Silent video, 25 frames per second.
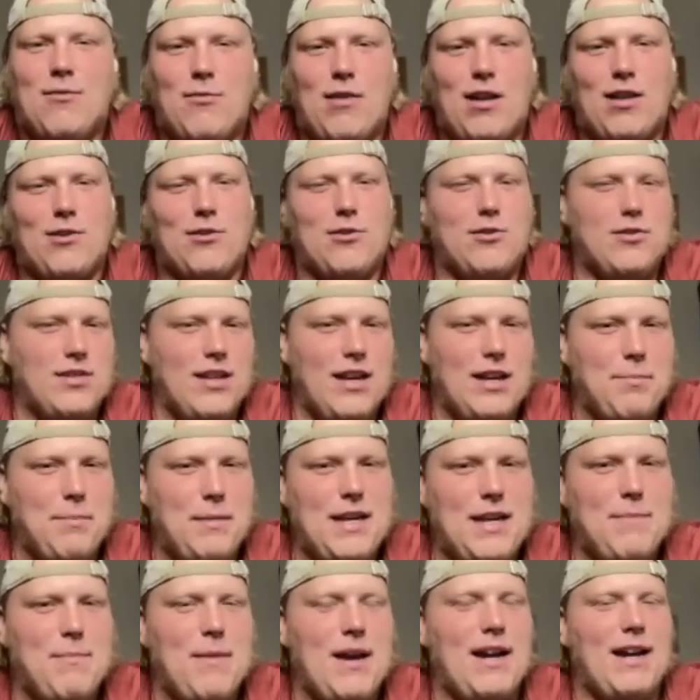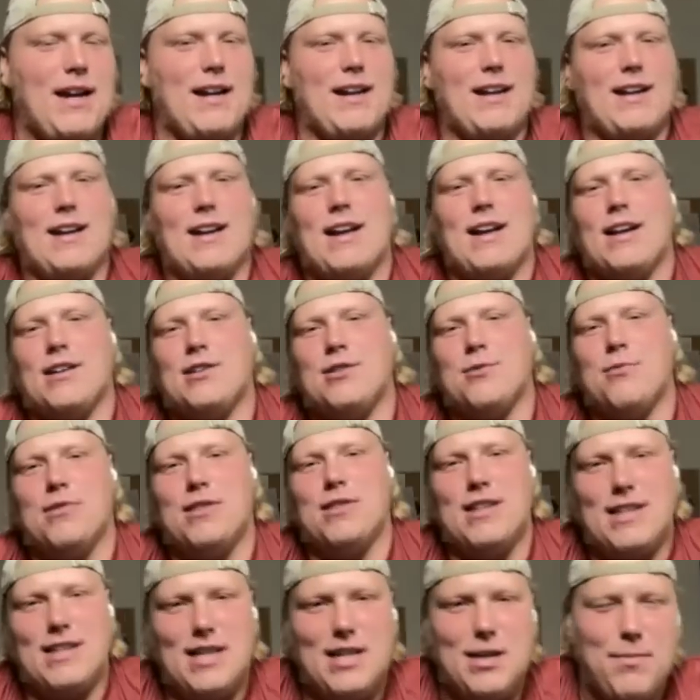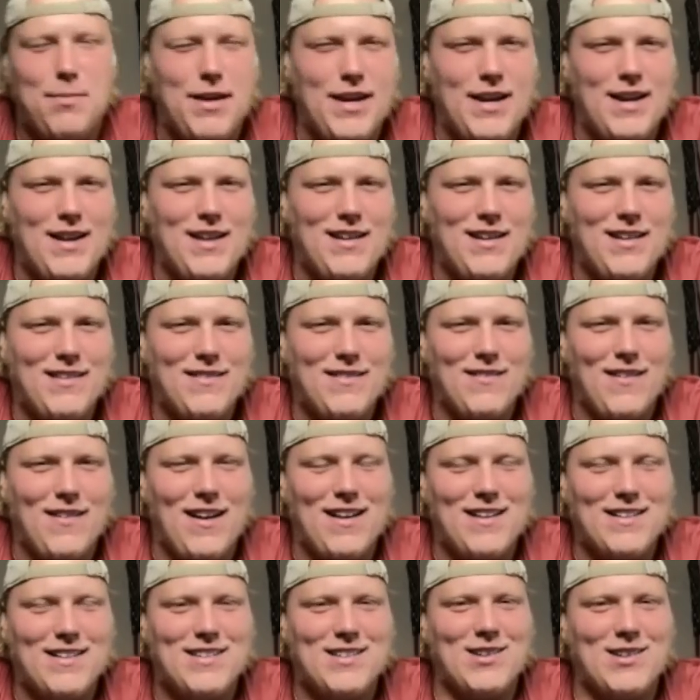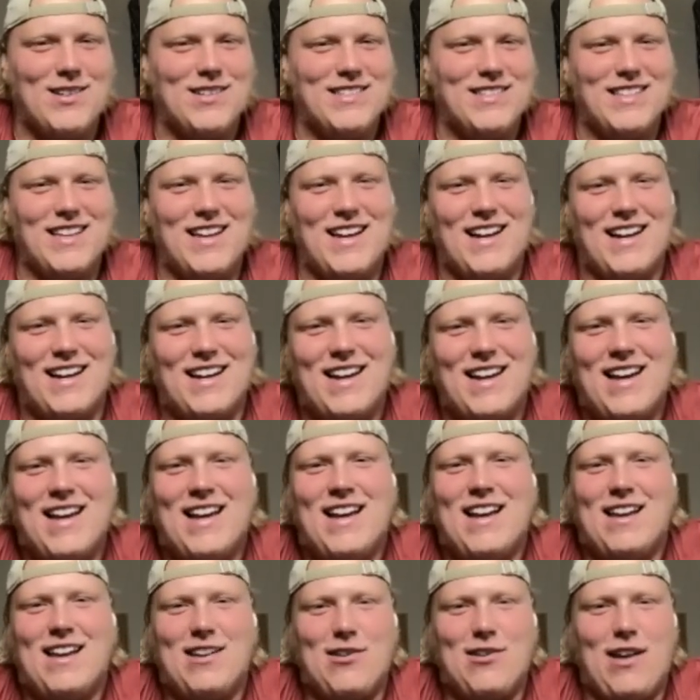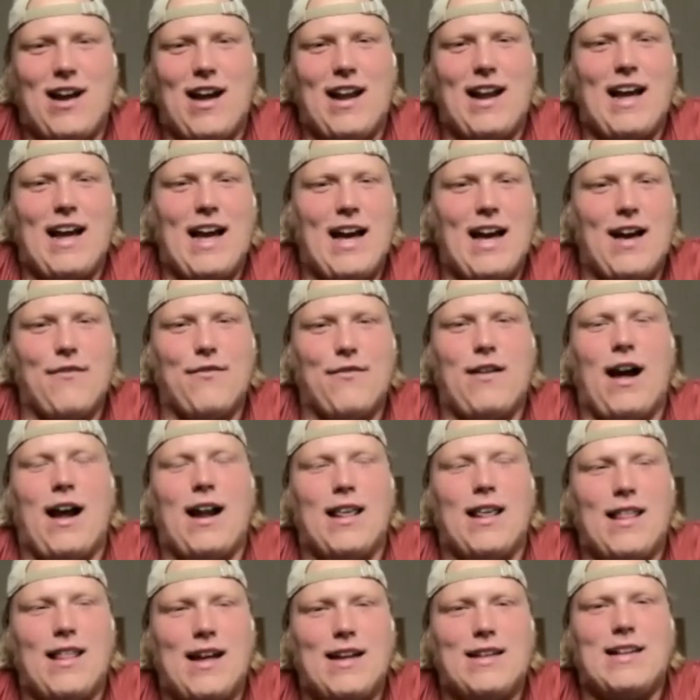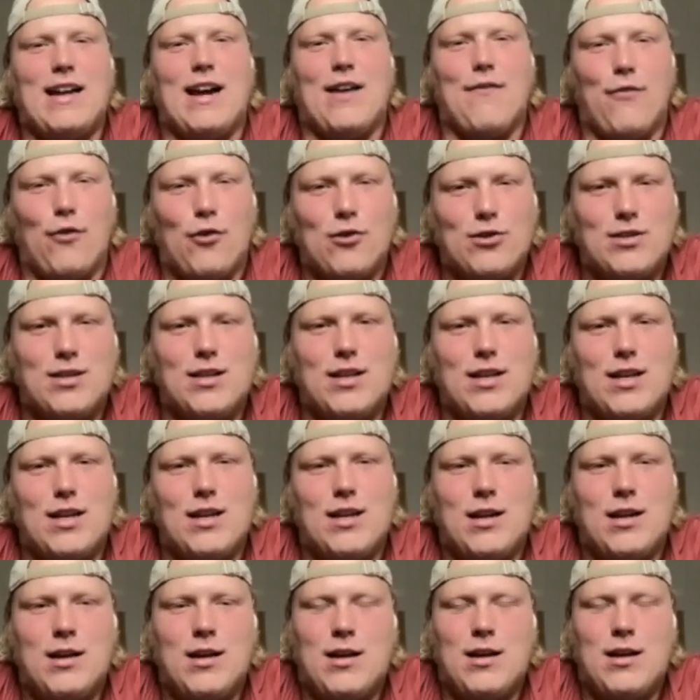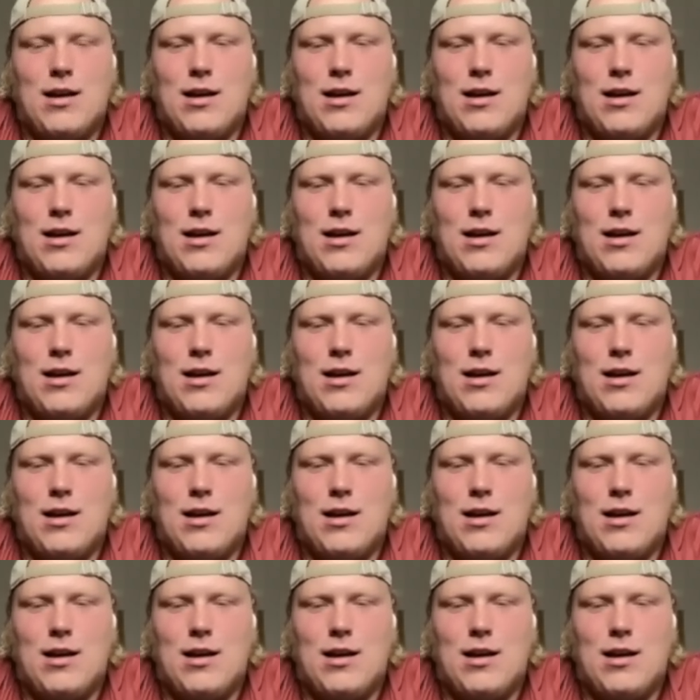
Rather, it's like me making a connection with a DB, right? So it's like you got to have kind of that diversity.